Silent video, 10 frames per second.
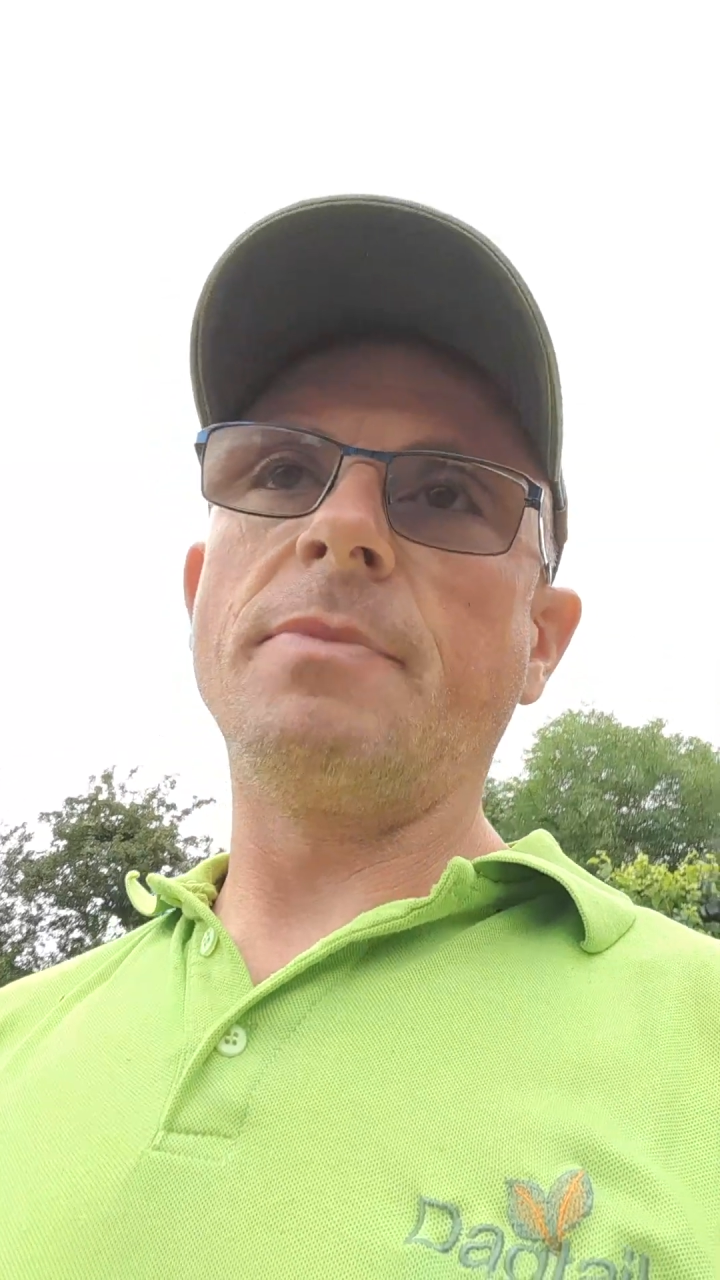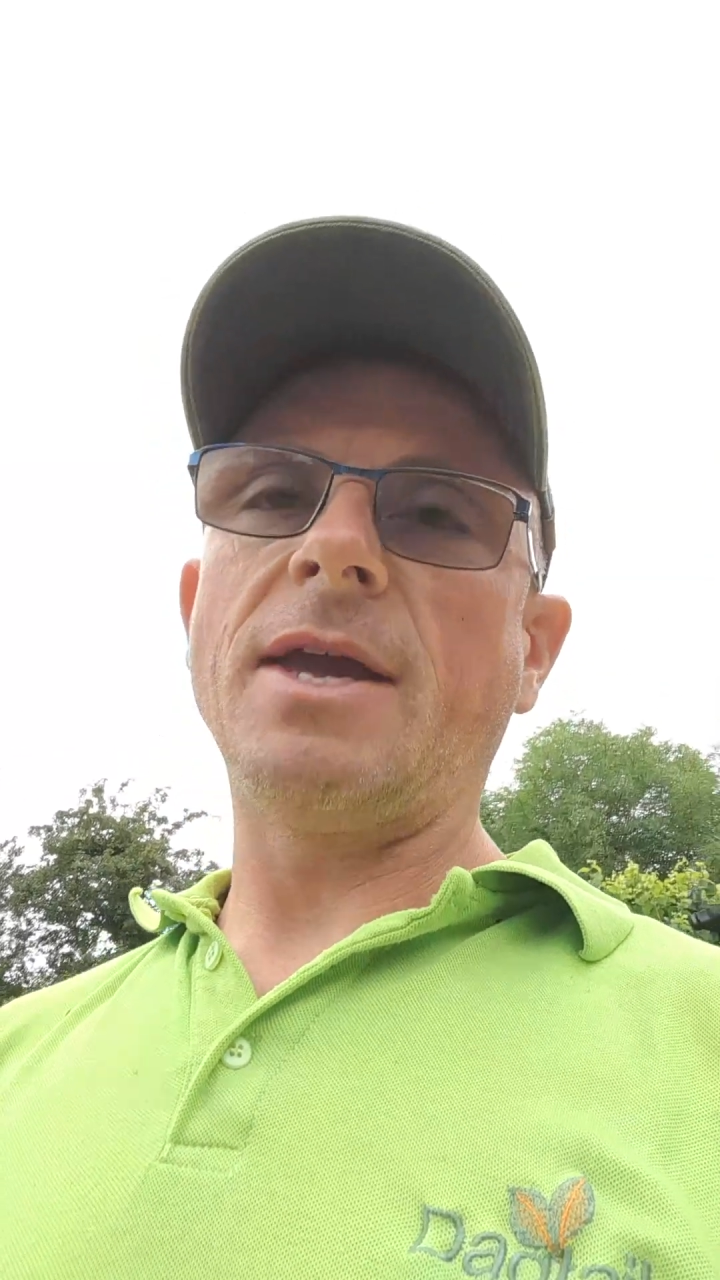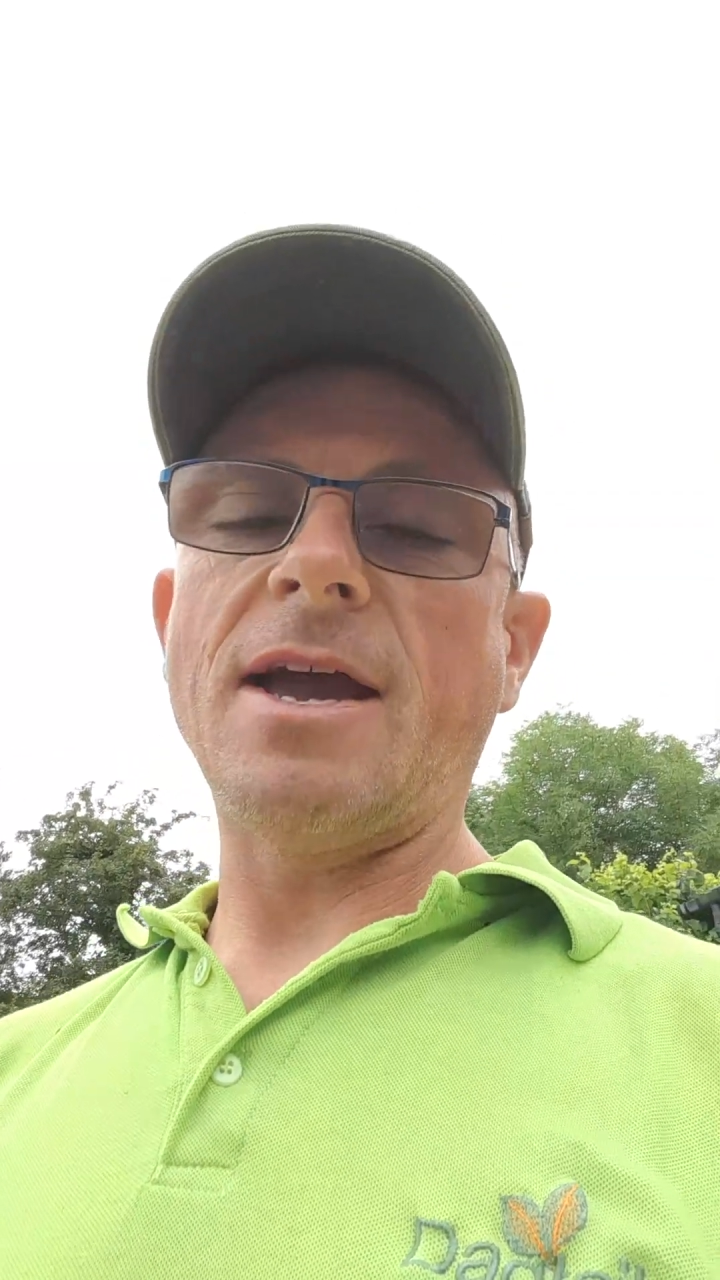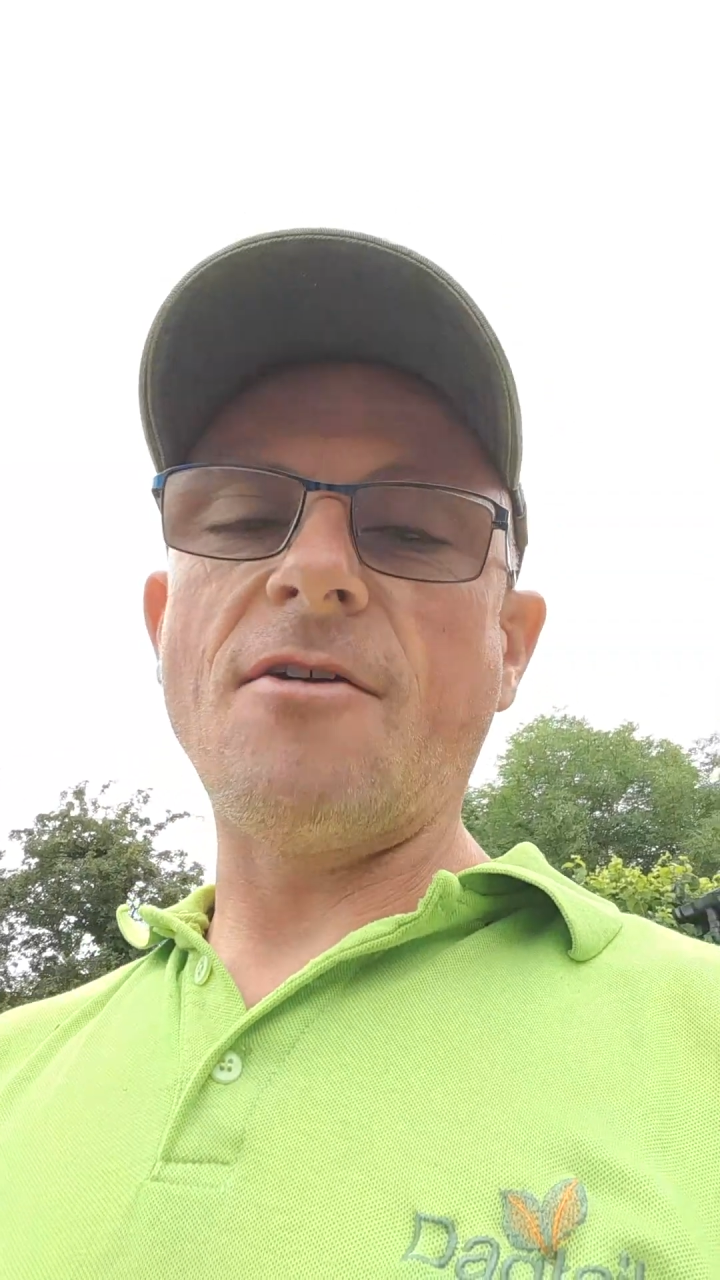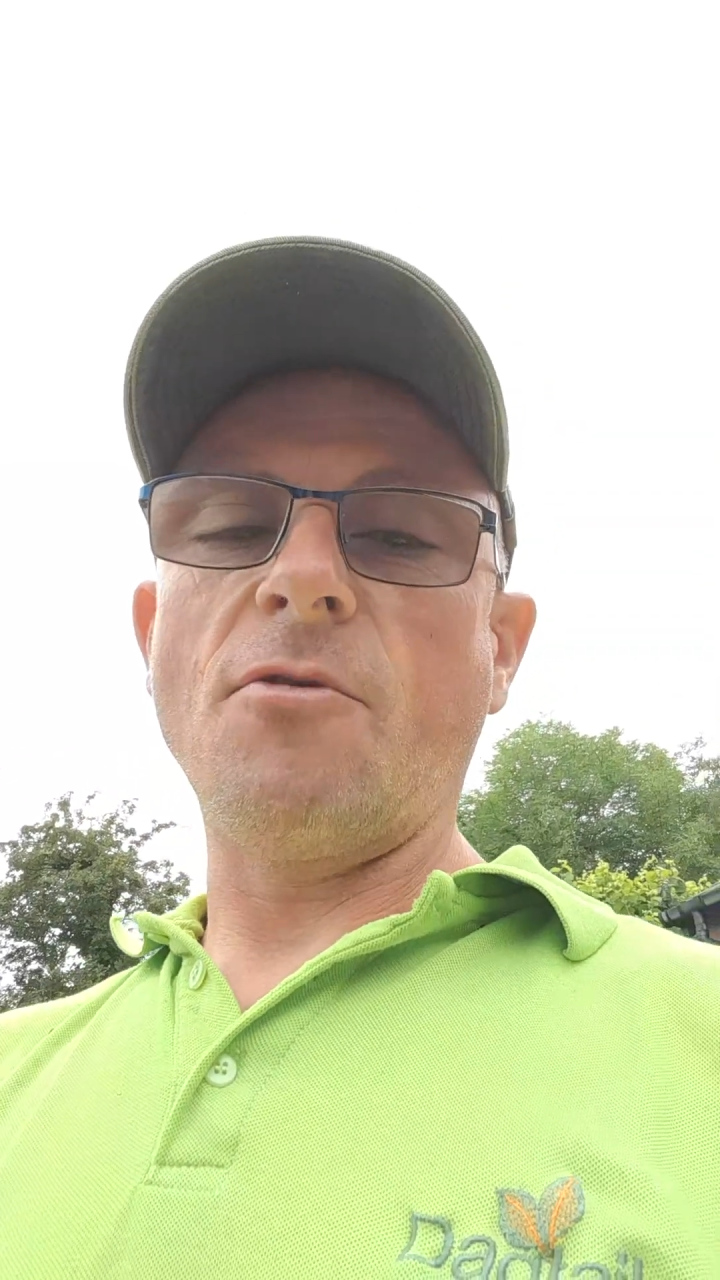be
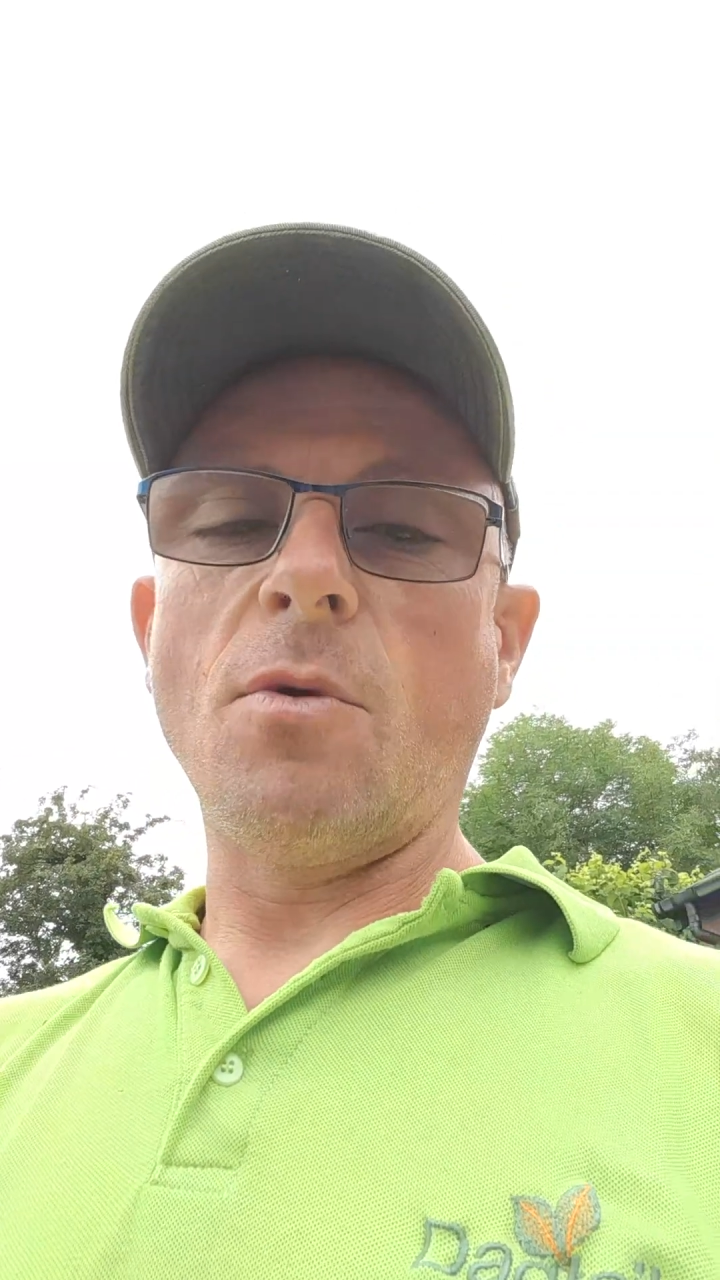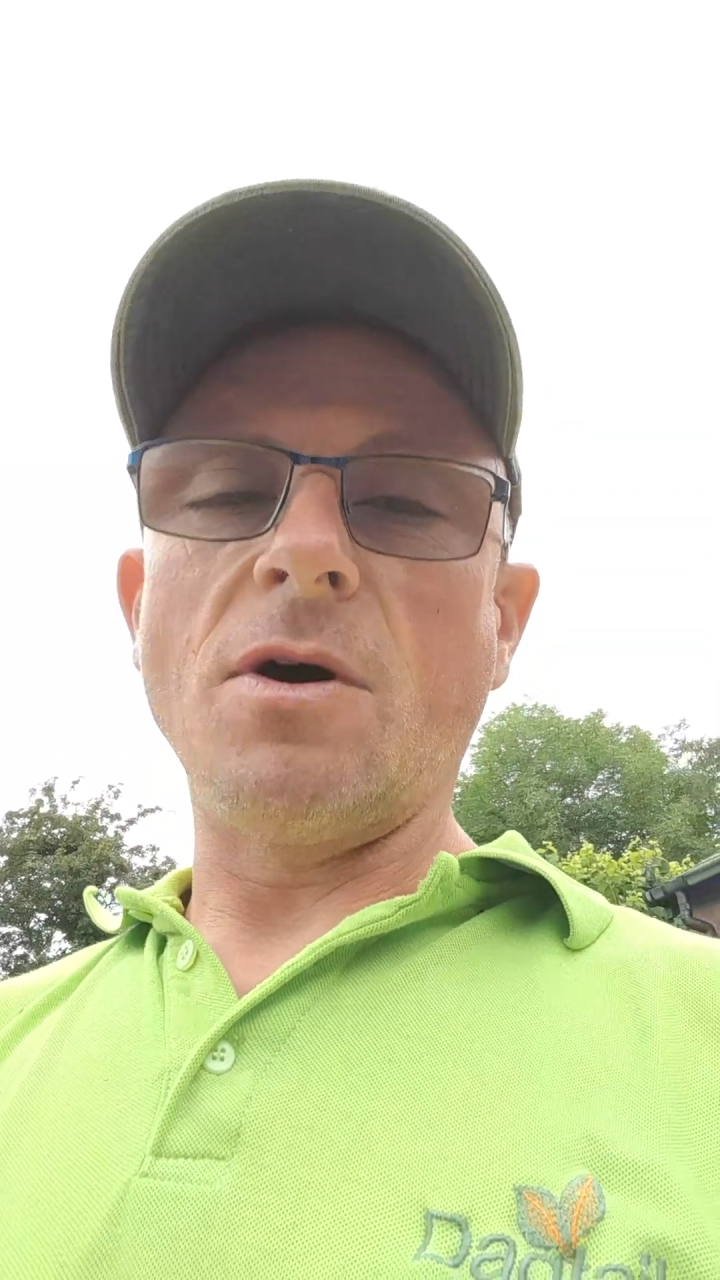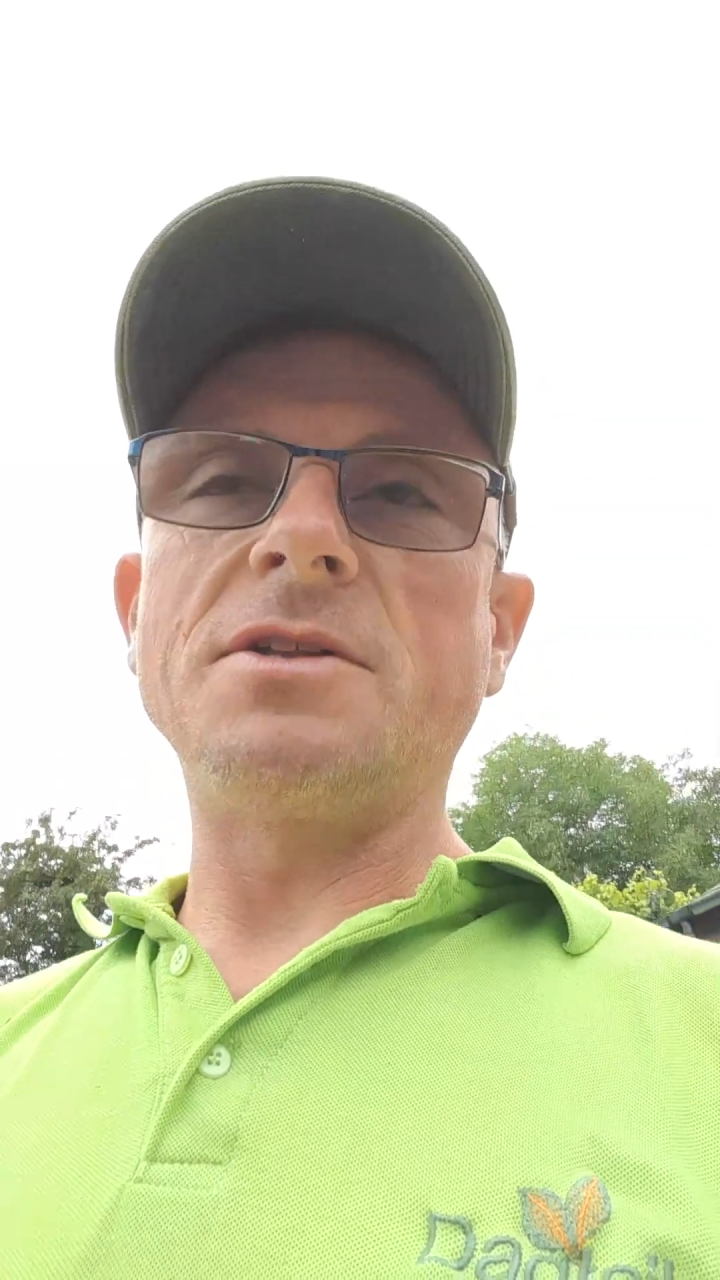careful what